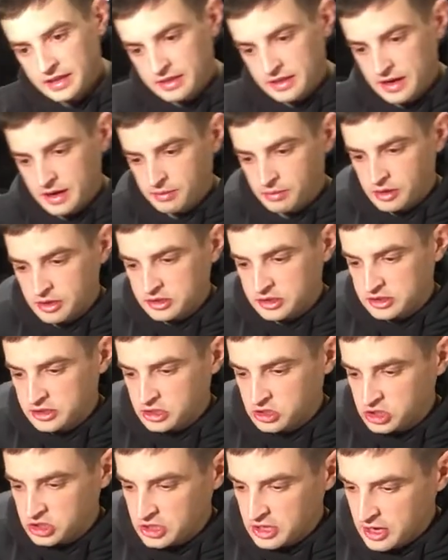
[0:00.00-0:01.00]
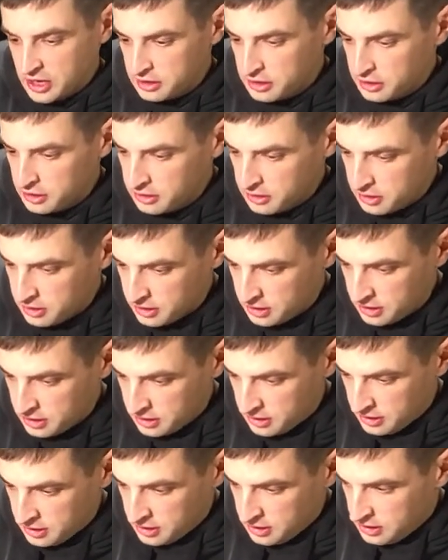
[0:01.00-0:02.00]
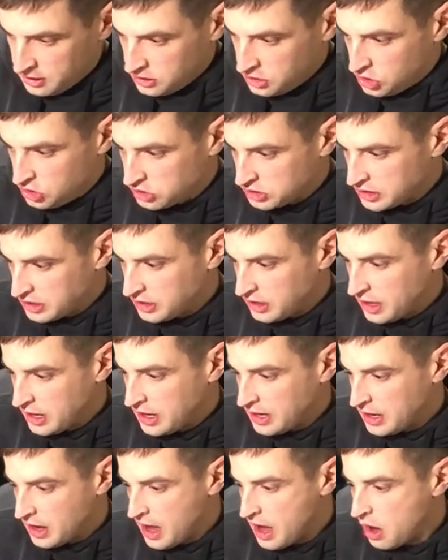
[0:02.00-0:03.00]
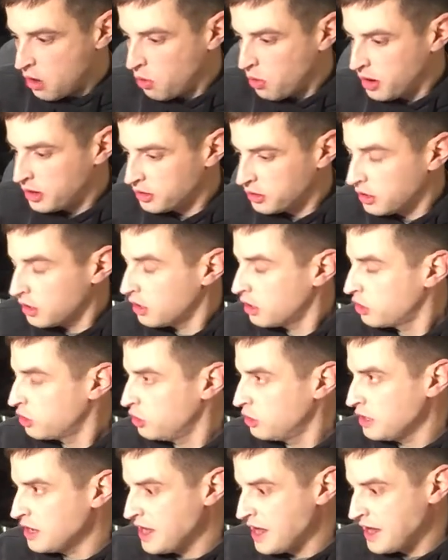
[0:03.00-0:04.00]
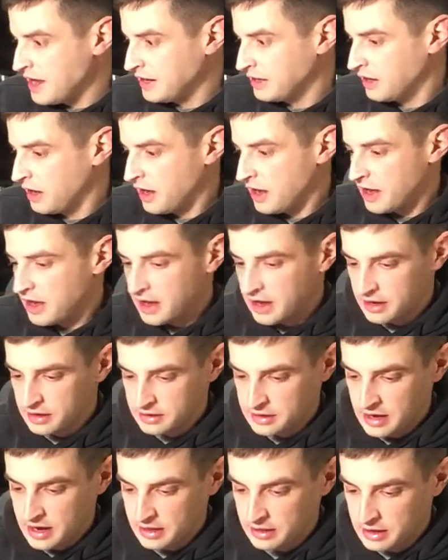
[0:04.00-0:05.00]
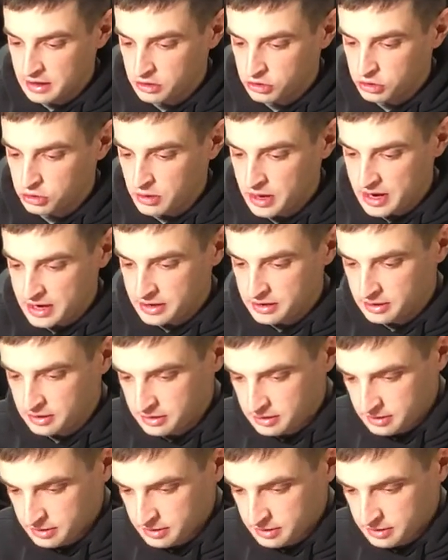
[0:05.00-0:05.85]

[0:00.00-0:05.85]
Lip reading: that I'm going to stitch together using a 1/38 nylon thread.